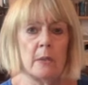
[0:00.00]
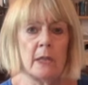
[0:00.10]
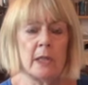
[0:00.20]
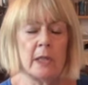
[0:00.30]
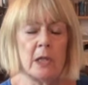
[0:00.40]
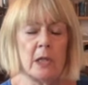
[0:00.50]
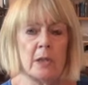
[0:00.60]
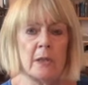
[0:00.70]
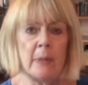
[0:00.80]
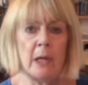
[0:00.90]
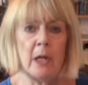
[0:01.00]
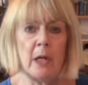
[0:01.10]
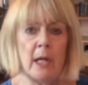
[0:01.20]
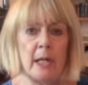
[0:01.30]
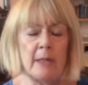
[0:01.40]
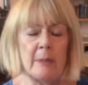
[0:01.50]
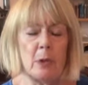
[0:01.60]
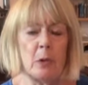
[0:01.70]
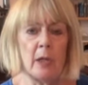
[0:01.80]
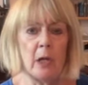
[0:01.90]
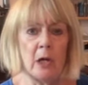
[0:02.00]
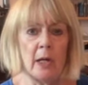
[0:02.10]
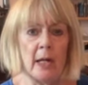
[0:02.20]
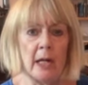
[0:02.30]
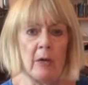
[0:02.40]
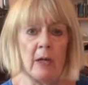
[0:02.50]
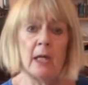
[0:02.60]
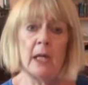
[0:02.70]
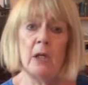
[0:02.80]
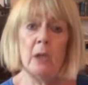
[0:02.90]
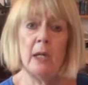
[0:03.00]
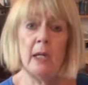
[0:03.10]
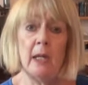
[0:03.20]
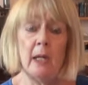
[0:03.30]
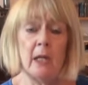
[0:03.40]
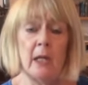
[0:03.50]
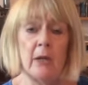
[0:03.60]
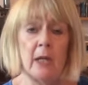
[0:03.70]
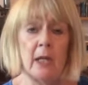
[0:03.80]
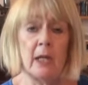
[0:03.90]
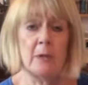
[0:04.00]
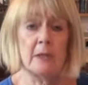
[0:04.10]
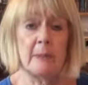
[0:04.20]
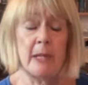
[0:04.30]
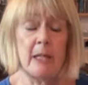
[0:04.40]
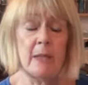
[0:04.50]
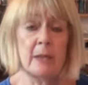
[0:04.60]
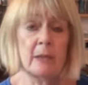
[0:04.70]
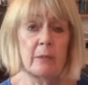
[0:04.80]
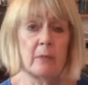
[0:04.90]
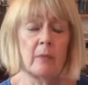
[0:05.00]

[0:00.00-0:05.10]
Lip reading: So we start by exploring our hearing. Can you hear anything in your space?